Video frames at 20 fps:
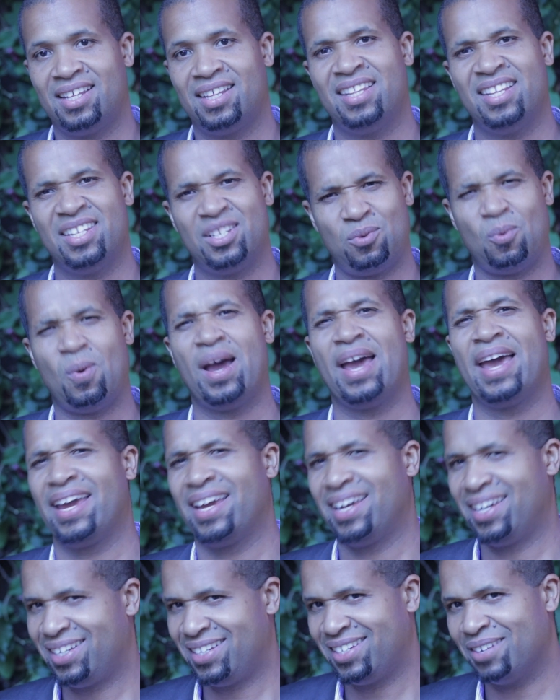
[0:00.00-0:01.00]
this way
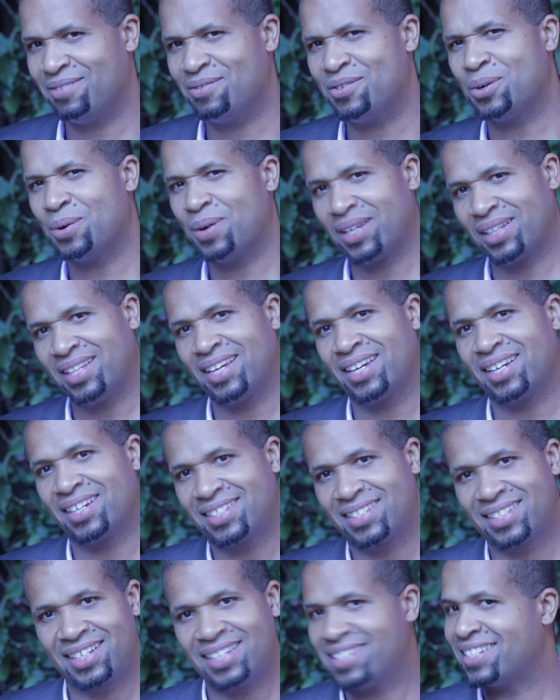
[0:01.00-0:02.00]
of doing
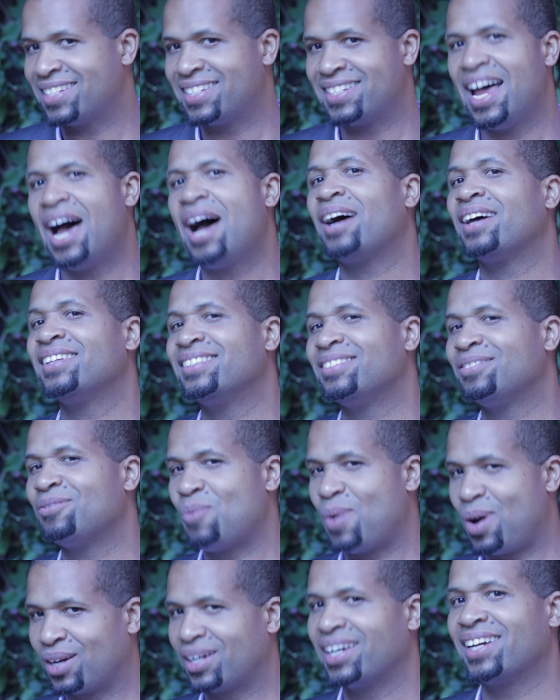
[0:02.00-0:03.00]
things, because it's not
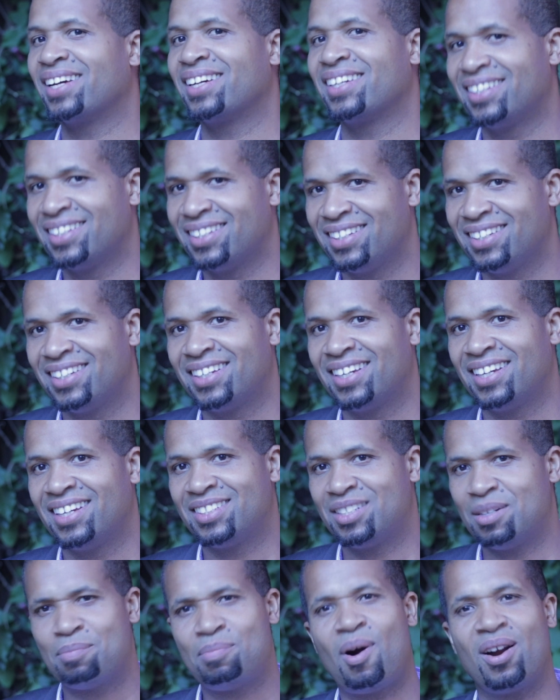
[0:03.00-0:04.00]
working.
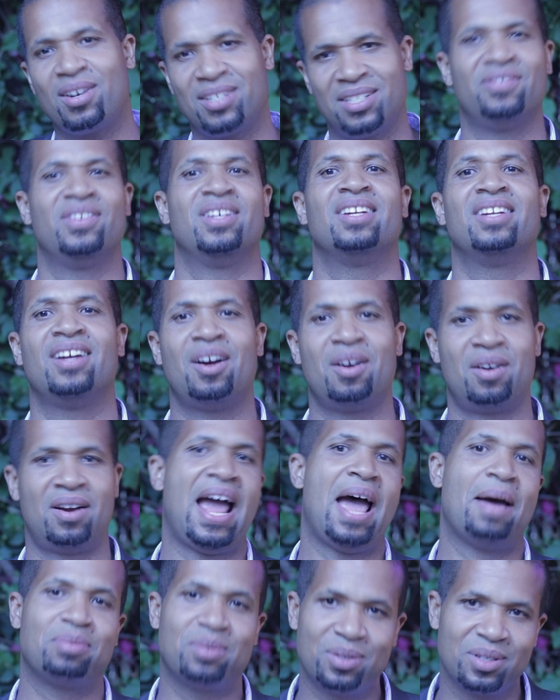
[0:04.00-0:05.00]
Some parts of it are
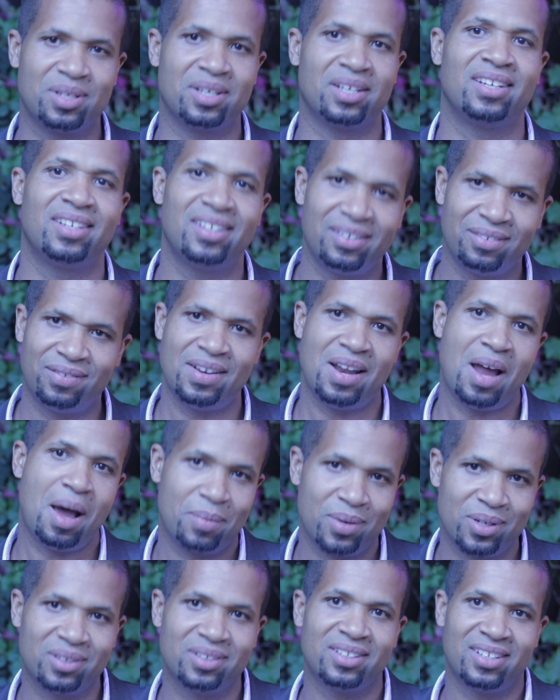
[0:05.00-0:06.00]
absolutely
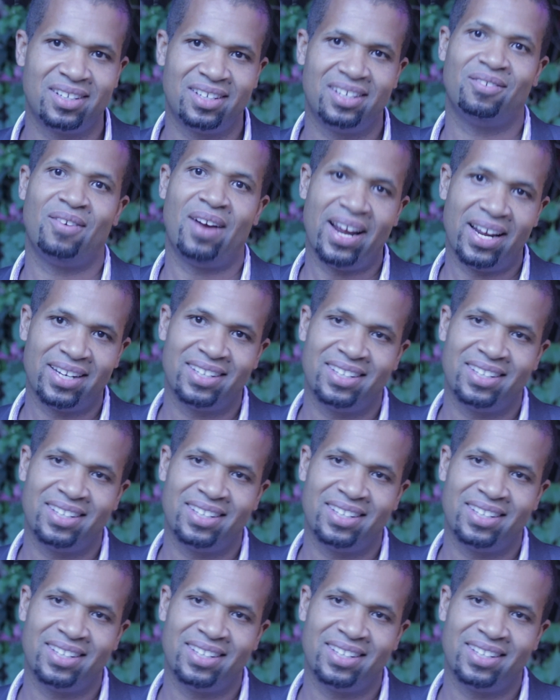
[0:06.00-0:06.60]
phenomenal, right?